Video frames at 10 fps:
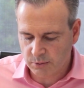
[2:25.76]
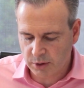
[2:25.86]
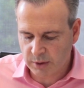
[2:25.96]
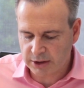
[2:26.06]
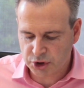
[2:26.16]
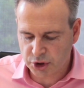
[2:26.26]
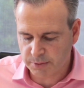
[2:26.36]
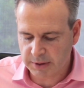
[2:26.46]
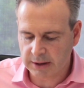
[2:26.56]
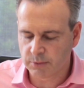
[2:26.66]
We went
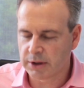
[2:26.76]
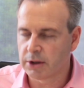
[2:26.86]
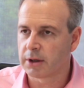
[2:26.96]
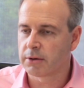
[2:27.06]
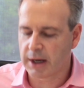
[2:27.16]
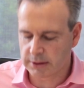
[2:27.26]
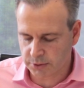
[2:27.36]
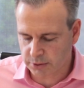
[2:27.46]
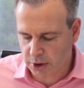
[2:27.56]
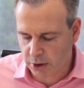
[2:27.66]
shopping. We got a great
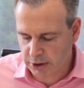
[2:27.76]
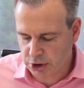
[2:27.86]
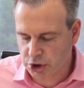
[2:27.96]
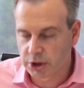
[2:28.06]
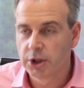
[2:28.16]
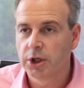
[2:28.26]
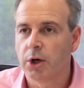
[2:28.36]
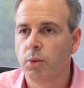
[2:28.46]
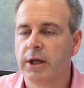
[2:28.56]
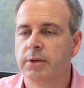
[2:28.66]
little cottage,
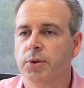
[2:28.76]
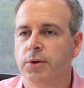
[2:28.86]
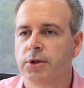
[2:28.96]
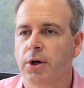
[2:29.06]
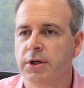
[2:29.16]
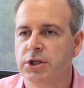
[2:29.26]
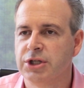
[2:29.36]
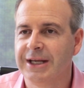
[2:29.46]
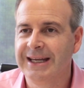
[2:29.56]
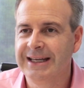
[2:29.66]
a weatherboard
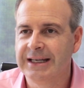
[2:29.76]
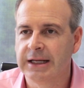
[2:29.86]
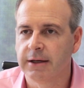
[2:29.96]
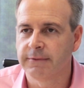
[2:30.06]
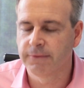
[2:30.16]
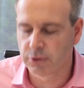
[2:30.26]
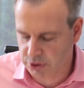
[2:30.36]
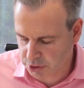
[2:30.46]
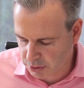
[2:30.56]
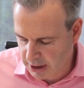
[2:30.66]
cottage in
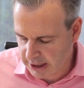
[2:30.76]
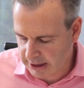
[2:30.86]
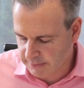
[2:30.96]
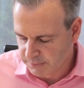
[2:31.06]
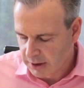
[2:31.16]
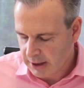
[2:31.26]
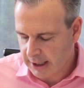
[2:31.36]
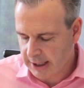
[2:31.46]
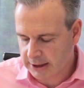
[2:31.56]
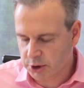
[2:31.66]
Footscray,
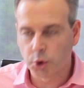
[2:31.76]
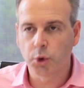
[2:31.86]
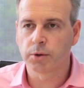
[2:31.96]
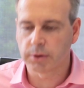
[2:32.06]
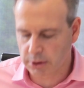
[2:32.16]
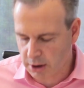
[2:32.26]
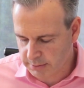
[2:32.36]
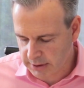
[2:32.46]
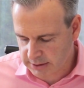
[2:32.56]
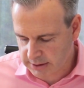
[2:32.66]
corner
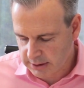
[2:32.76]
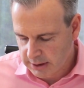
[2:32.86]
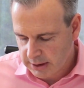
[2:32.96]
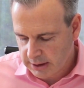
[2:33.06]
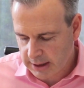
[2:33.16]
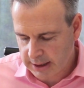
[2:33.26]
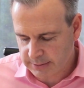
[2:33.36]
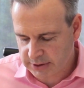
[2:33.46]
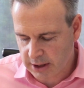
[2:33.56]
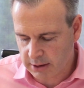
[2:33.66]
allotment.
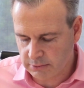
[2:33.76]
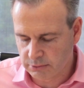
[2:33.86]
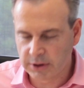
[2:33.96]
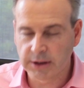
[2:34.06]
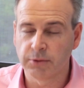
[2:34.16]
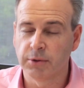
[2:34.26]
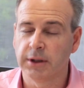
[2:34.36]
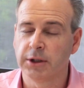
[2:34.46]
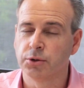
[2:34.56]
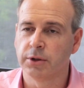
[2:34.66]
So really,
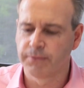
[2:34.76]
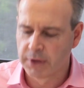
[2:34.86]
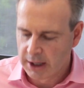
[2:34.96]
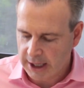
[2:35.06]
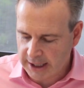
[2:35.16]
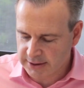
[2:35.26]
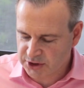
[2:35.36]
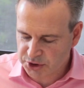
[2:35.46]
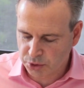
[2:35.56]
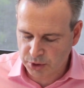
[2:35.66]
really good. And the
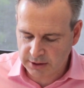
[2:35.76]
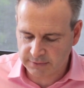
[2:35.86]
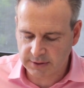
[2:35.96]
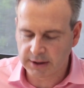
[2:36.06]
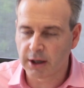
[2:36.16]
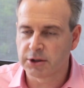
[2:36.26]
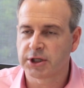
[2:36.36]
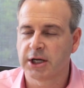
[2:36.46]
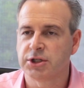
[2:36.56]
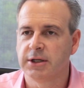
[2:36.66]
story of the
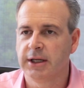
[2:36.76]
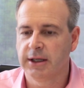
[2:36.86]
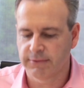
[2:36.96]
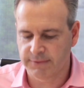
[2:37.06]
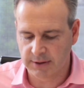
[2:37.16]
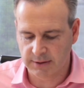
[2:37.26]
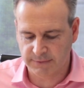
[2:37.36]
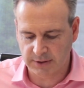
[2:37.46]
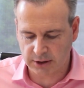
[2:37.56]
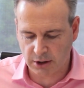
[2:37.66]
negotiation here
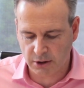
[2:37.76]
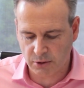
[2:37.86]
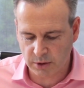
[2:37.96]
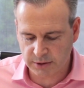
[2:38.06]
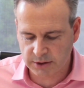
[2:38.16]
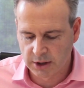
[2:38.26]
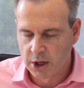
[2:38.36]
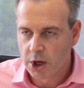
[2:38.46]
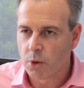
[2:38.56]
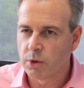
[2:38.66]
for Nicole
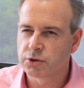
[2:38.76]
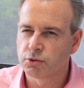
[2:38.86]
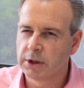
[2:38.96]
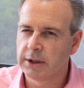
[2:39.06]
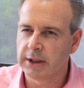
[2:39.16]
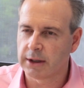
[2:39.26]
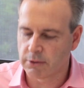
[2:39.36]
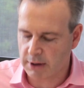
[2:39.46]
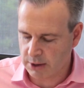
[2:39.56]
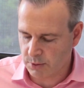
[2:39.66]
was really a
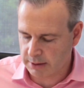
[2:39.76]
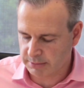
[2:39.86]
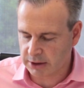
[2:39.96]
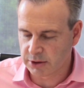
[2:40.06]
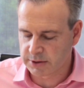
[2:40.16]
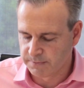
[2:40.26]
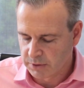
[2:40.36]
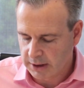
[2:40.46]
great one because